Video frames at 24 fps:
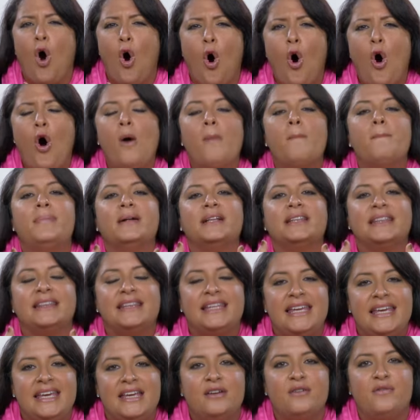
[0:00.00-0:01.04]
all
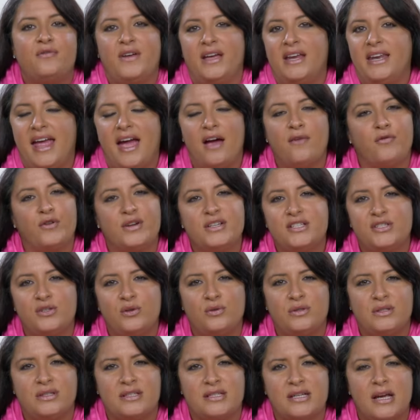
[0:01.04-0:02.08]
believe in every
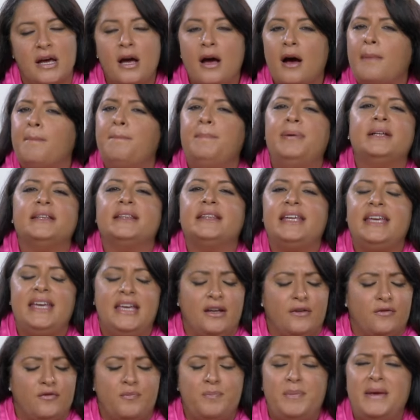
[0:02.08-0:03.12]
student.
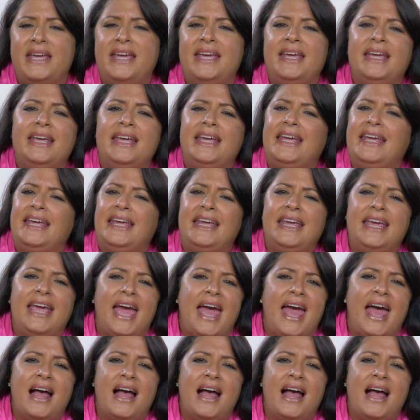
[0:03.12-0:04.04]
Believe, B-E-L-I-E-V-E.